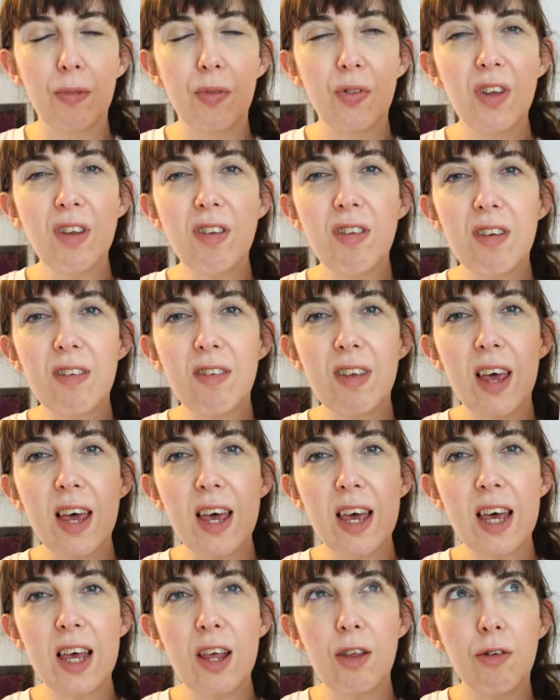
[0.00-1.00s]
This is
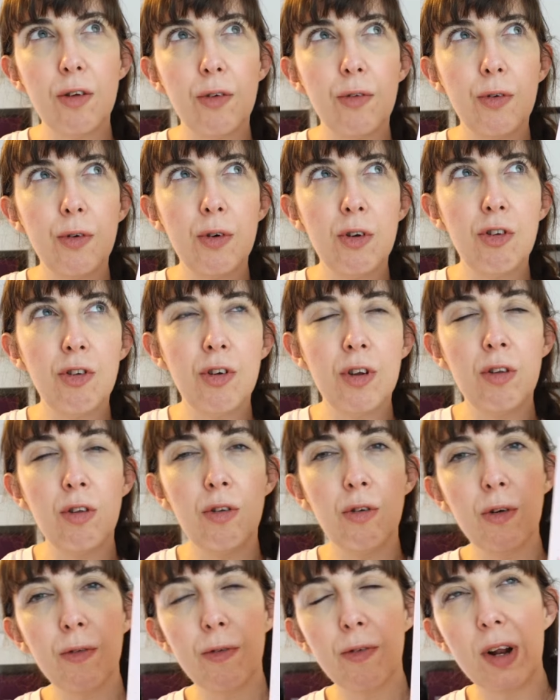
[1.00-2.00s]
a sort of Christian,
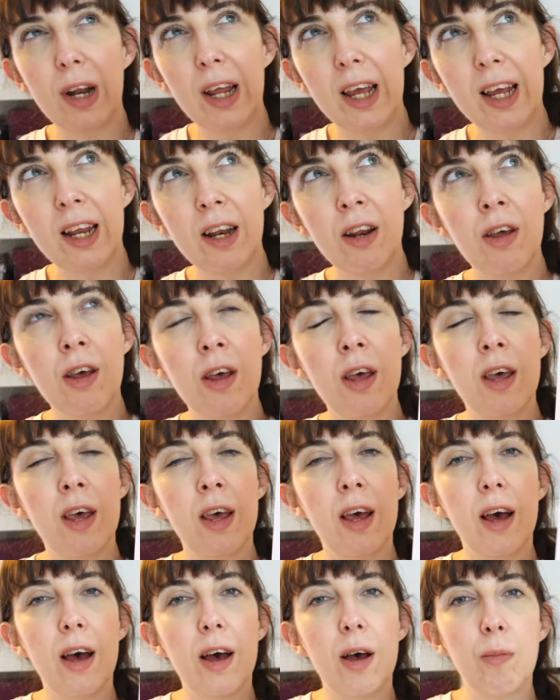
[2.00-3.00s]
sort of clean,
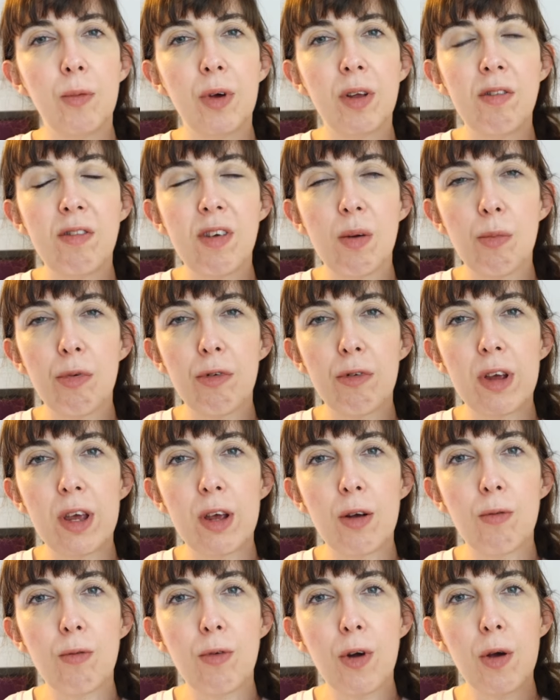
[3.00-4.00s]

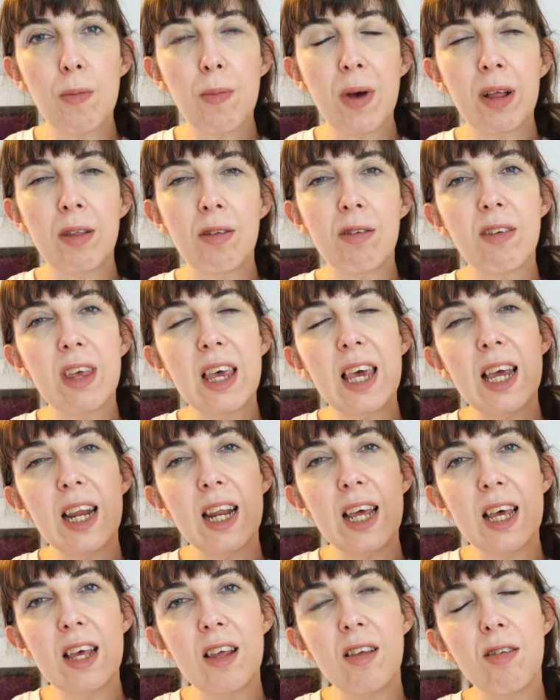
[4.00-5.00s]
contemporary romance. It
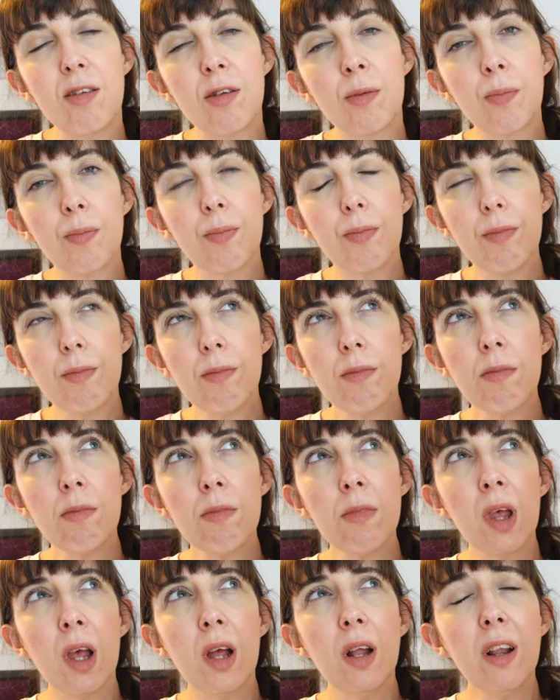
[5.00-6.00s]
is
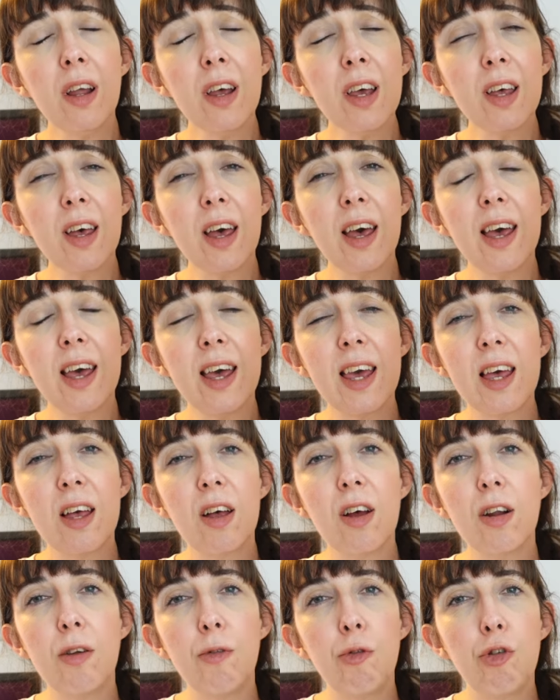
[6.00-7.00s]
like a
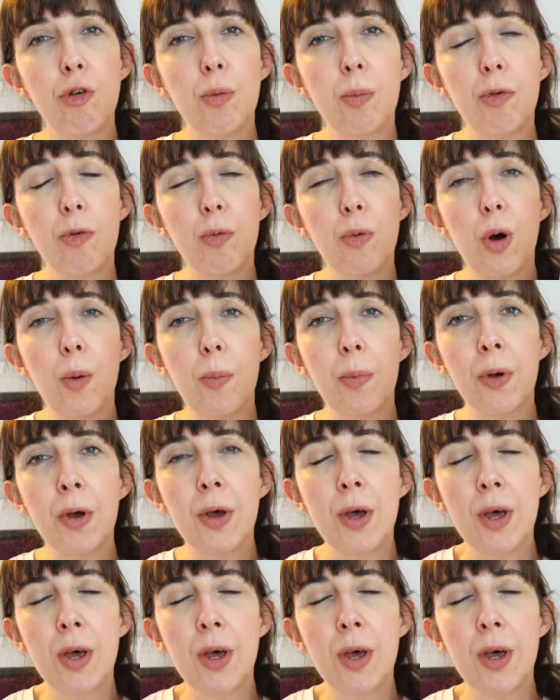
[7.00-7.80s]
kind of job swap